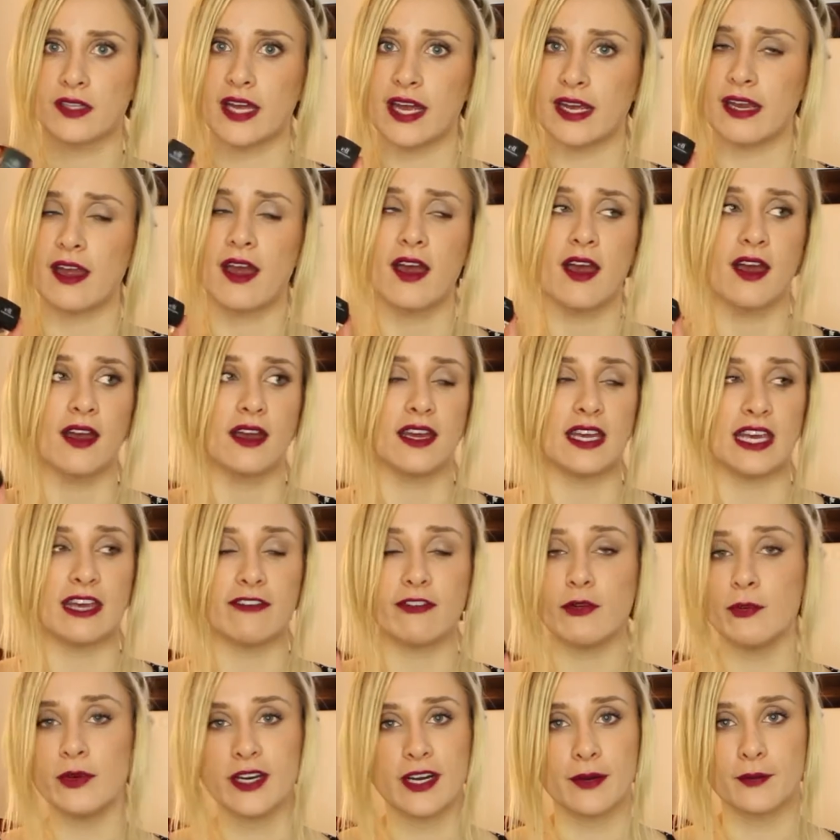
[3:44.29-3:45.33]
Like
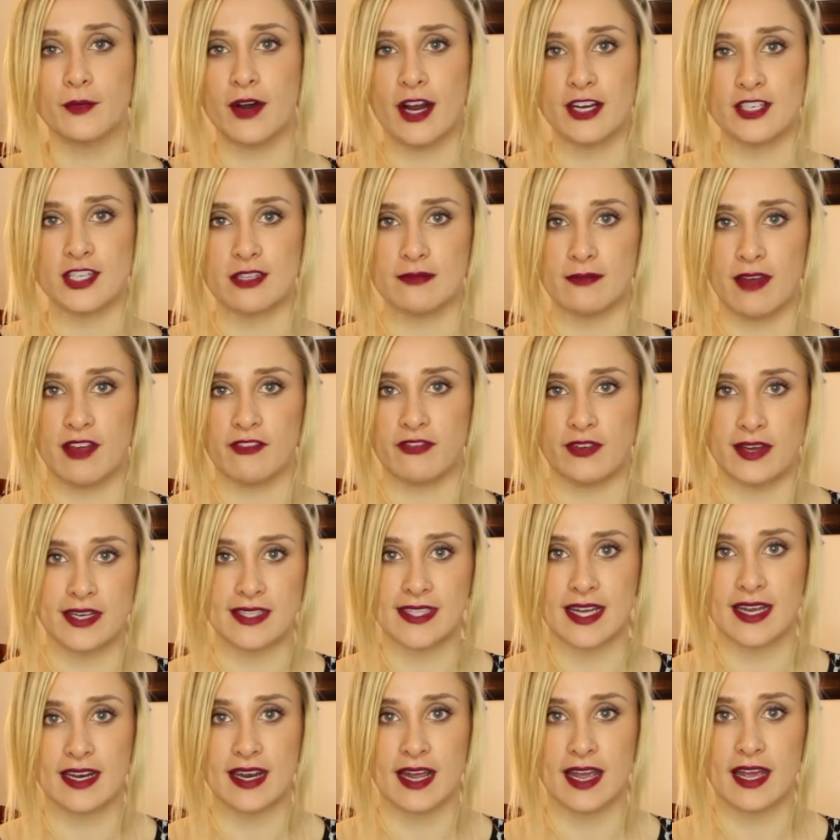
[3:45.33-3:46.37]
even when I'm washing my
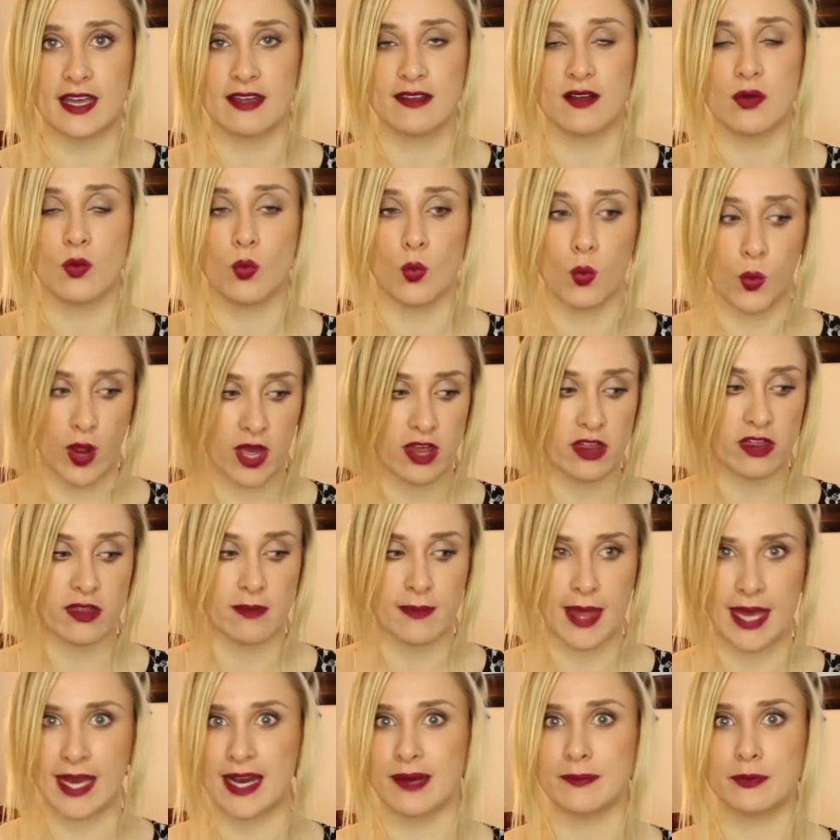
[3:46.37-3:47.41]
face at night, with
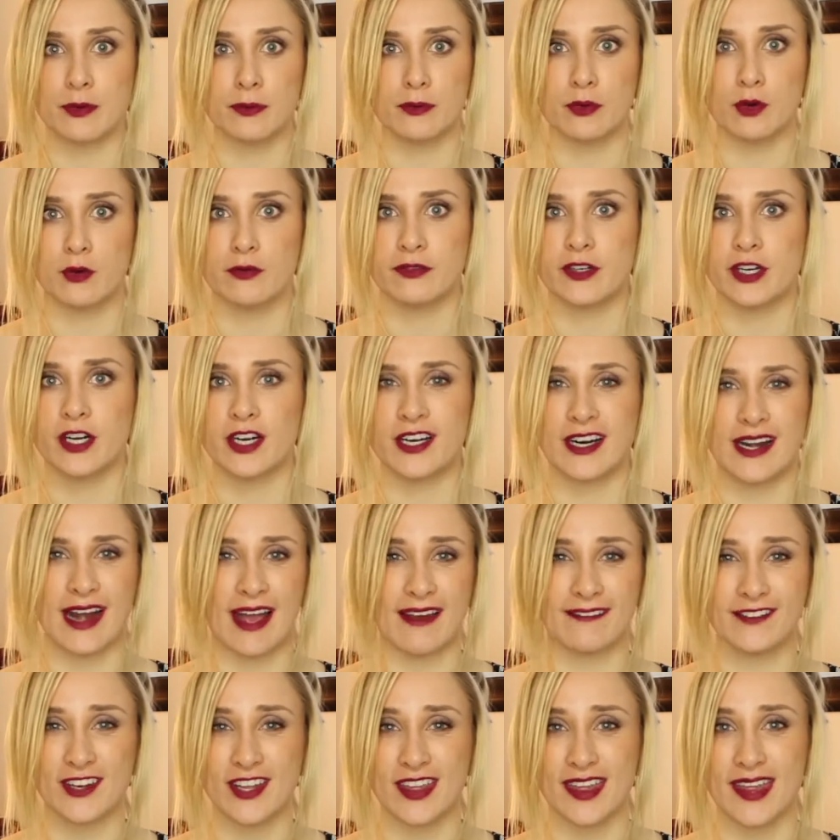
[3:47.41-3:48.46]
makeup remover and
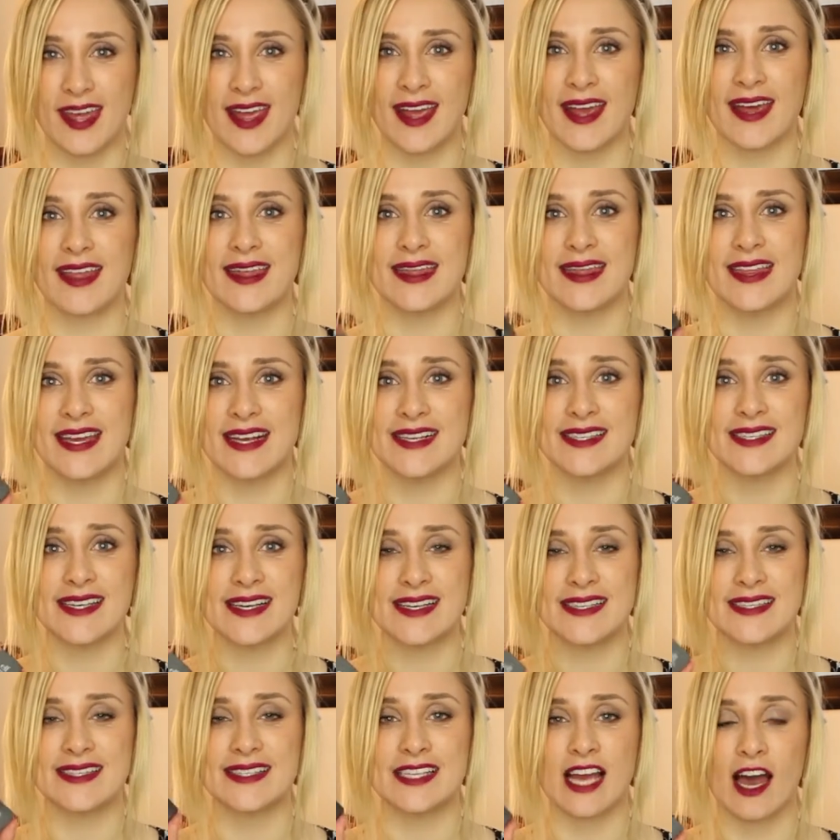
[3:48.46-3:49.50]
everything, this
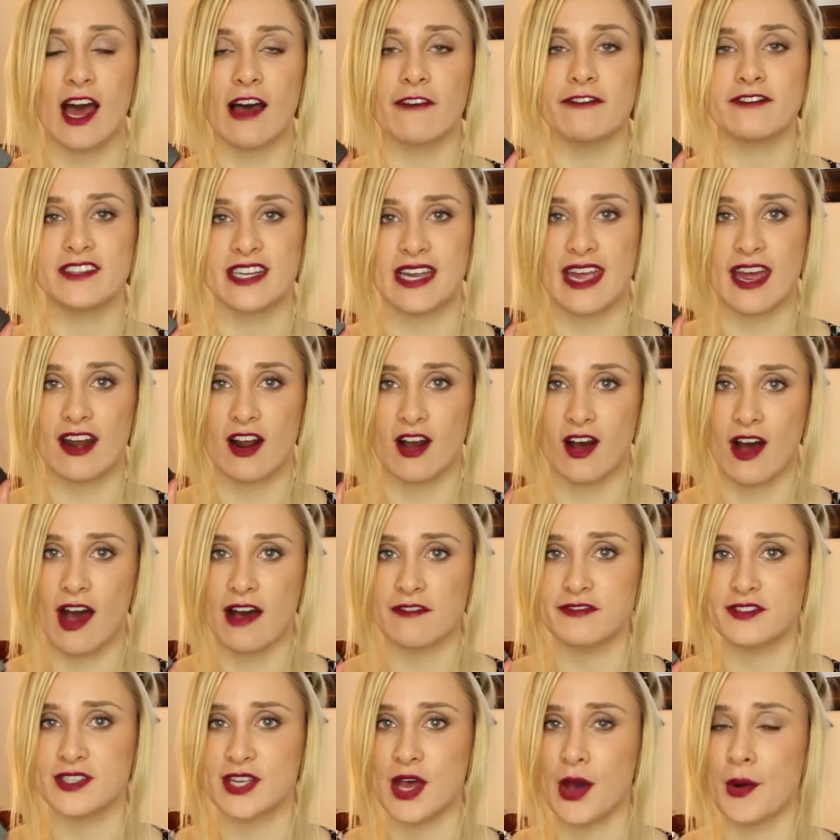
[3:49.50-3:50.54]
is tough to get
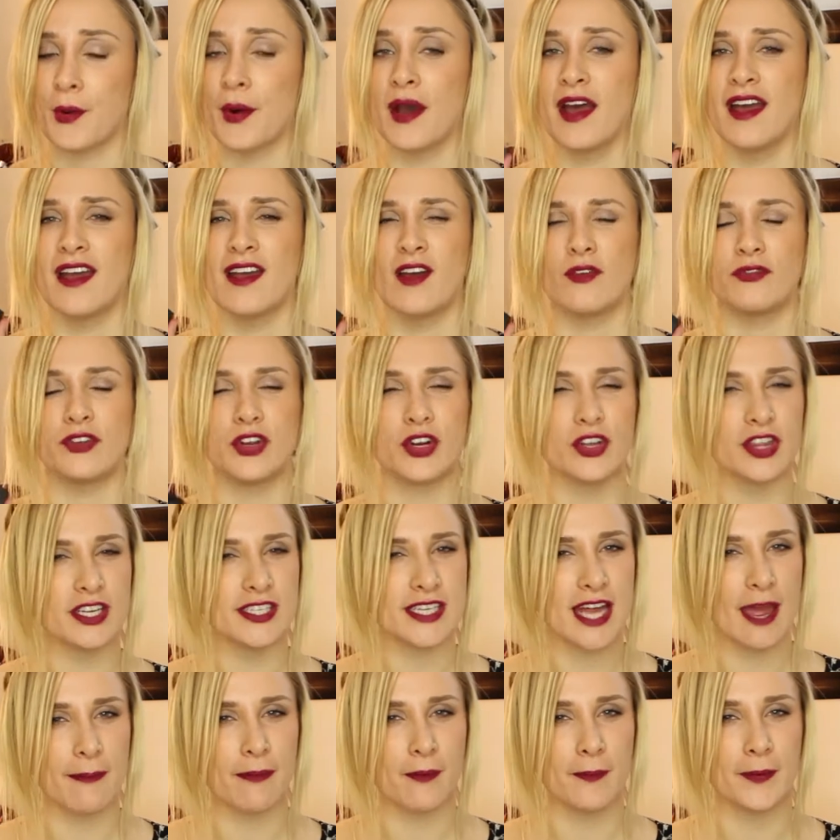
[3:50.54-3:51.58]
off. So if you're the
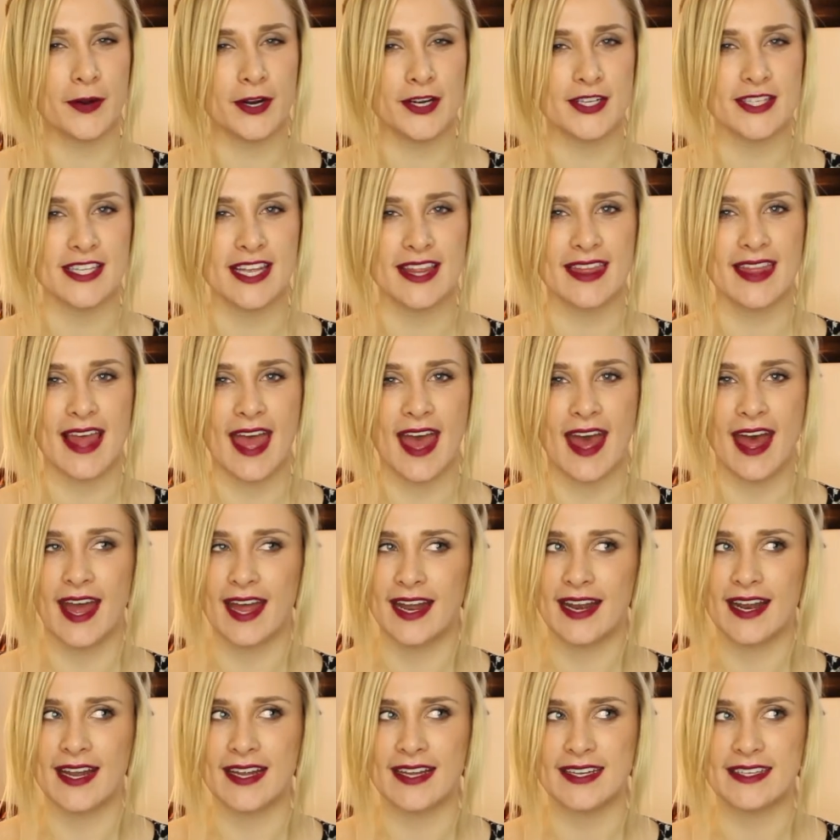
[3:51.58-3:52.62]
type of person
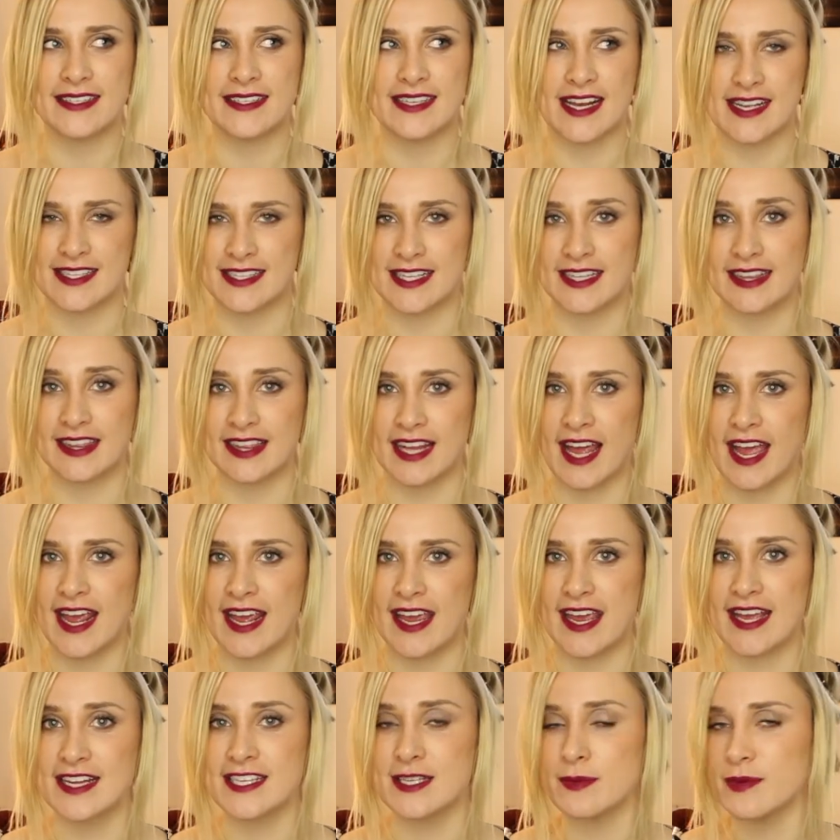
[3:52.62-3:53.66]
that doesn't
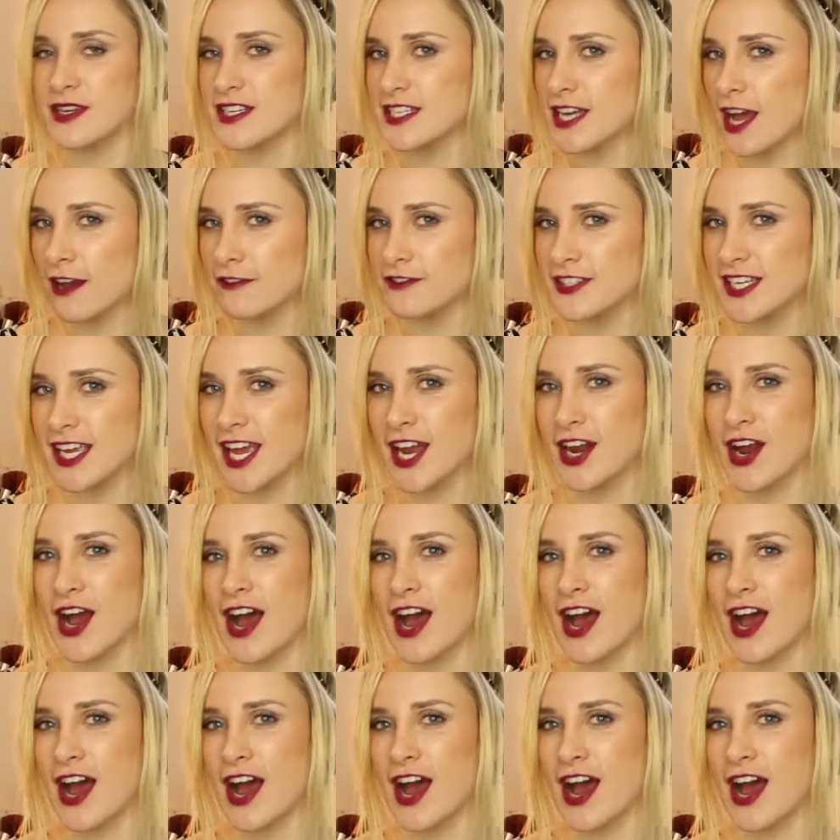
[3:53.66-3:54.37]
like it to be tough to get